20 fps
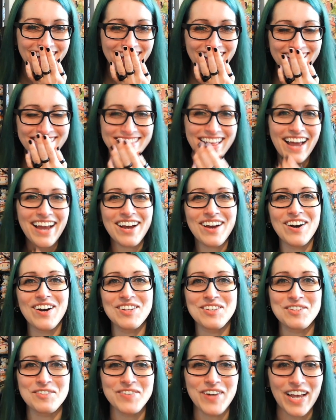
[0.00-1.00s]
That got
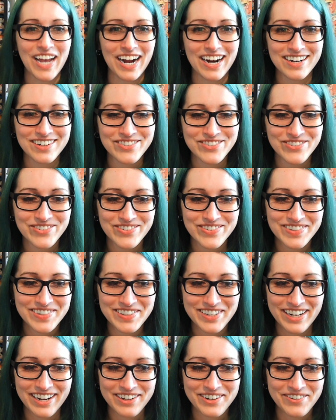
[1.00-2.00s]
to my heart
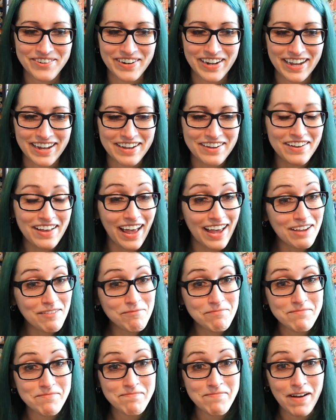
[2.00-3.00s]
real quick. Okay,
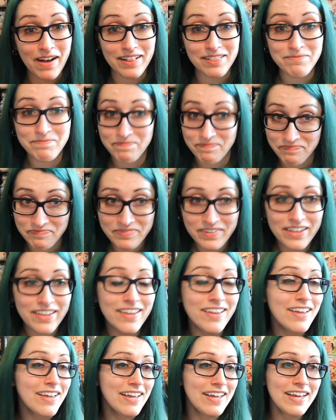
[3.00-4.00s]
well,
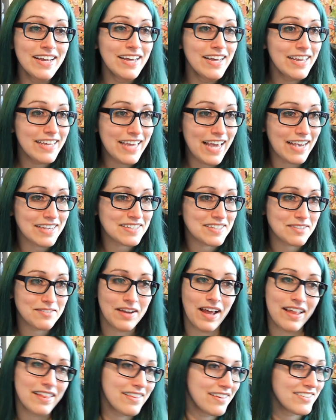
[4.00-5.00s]
yes,
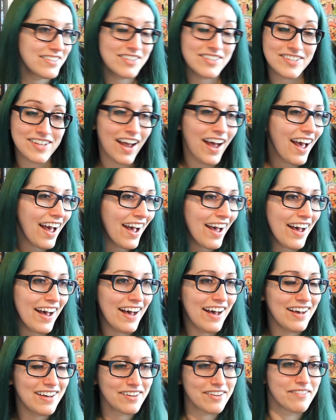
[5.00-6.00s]
and just a
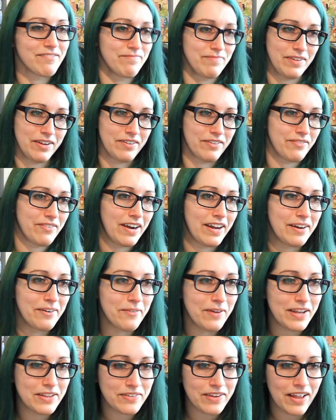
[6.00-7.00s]
ha-ha, running
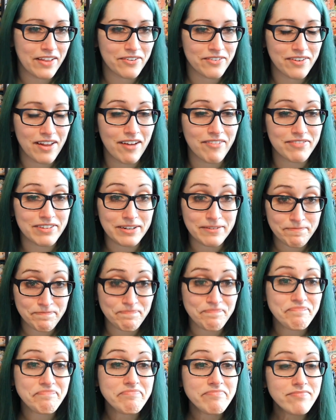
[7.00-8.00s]
away together laughing.
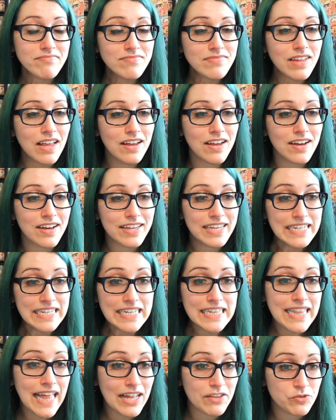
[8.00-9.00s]
He
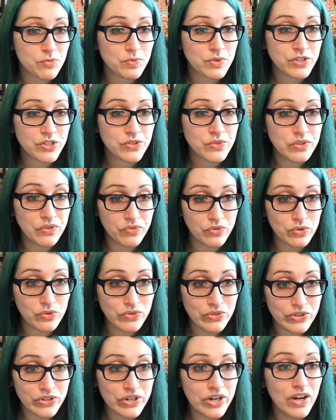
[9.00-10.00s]
did that to preserve the
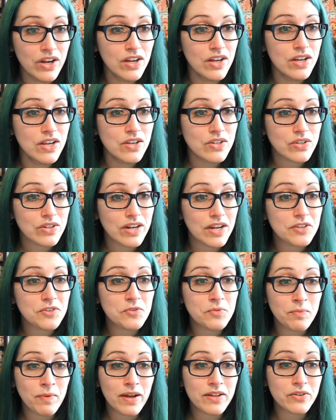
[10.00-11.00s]
future so that you
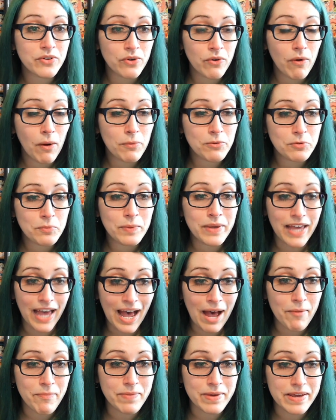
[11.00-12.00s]
might grow up to be
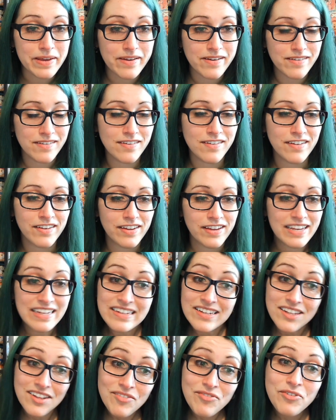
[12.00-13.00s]
happy. He
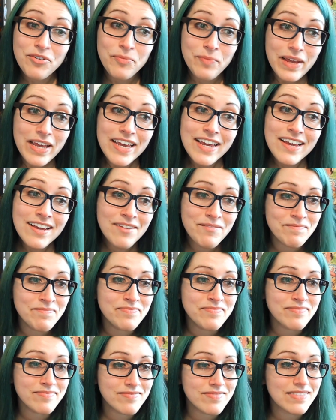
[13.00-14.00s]
did it for me?
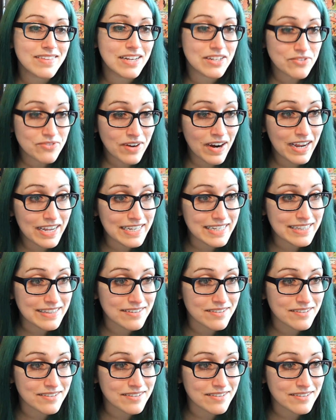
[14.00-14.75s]
That's right.